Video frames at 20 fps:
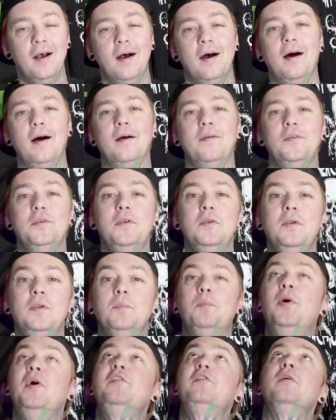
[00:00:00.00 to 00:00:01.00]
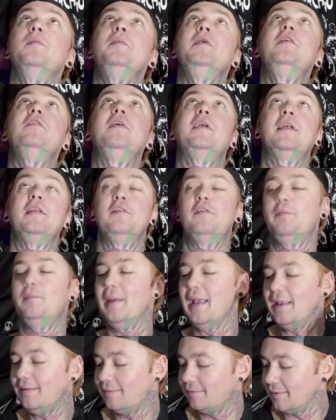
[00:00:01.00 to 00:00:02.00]
Uh, you put your music in
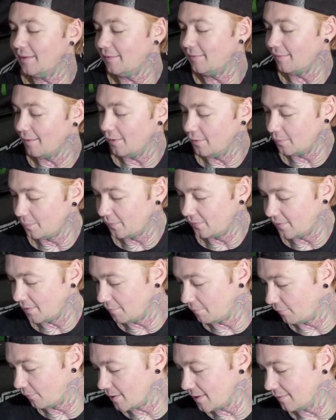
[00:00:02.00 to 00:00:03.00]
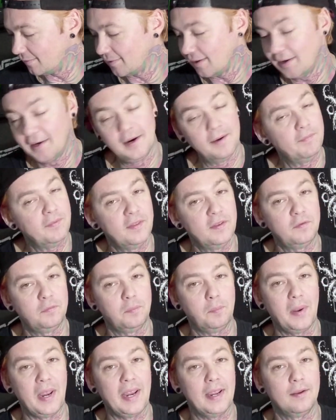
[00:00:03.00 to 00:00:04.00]
space. It's 100% free to sign up for this
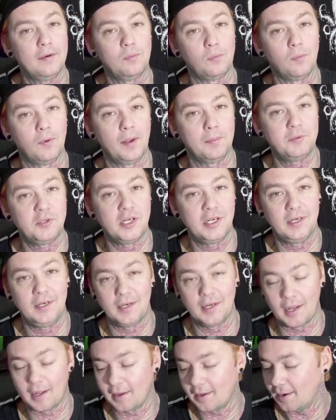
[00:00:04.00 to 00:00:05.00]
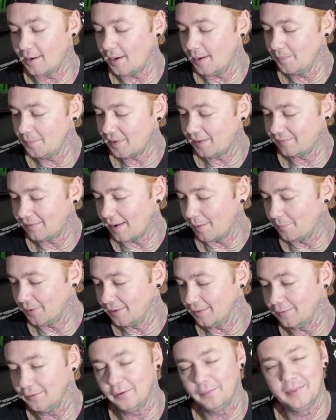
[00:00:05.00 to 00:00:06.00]
bandruption.com. That's
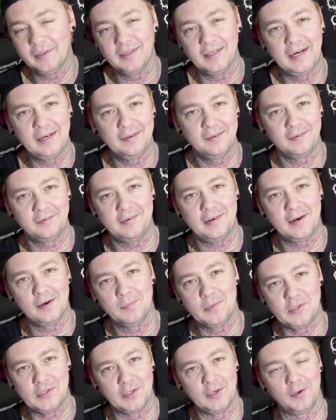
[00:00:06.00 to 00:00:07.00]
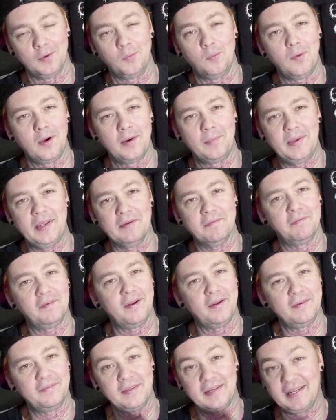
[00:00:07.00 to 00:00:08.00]
happening a little bit later this year, but you're going to want to be
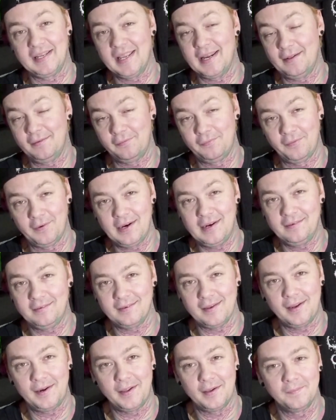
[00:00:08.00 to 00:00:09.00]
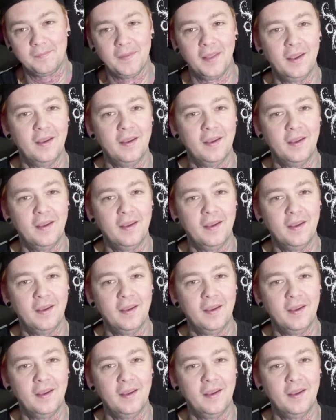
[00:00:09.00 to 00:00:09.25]
involved. And again, it's free to sign up.